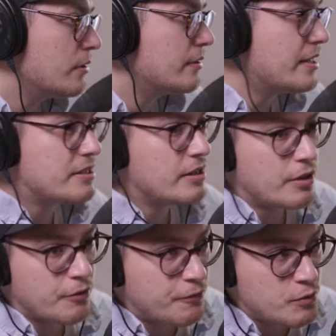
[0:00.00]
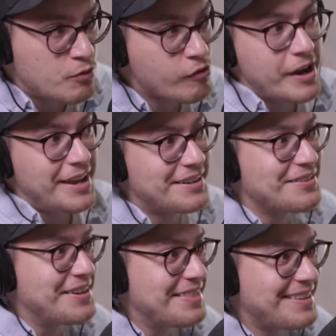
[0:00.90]
That's another few grand
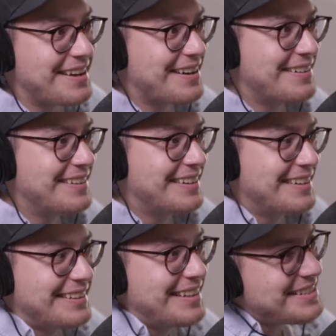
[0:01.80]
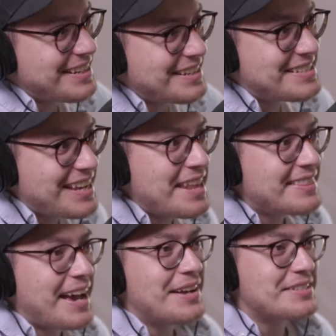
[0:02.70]
right there. That's like a
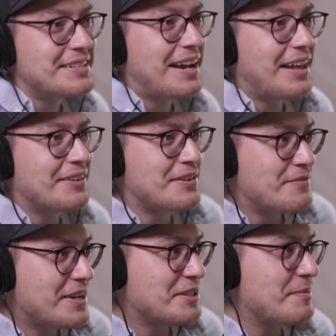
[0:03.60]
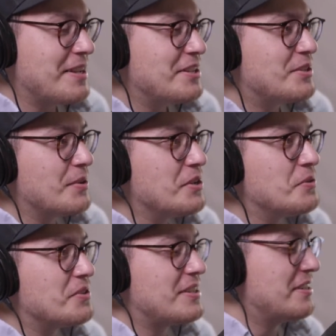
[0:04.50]
$10,000 investment into a new
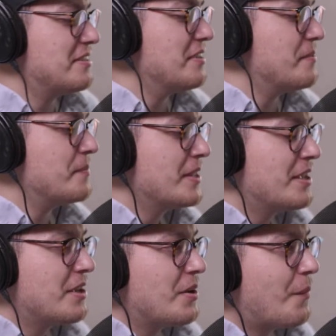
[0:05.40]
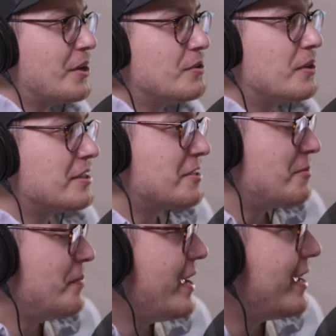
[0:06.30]
system when you can
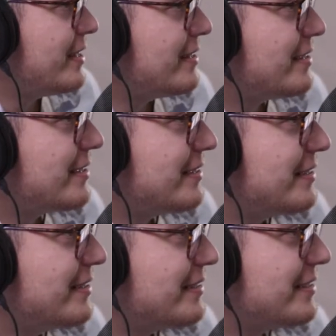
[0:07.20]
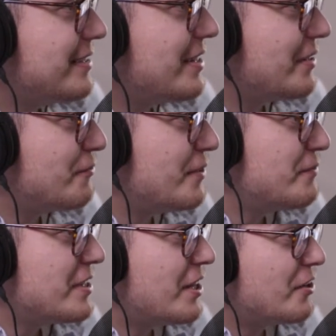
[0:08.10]
spend,
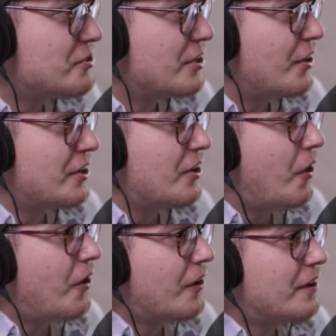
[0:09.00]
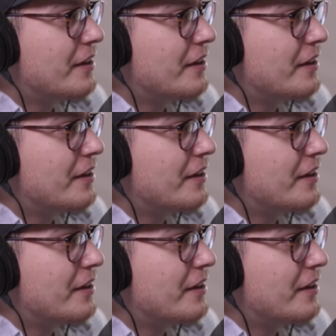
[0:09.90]
$1,500 on an R.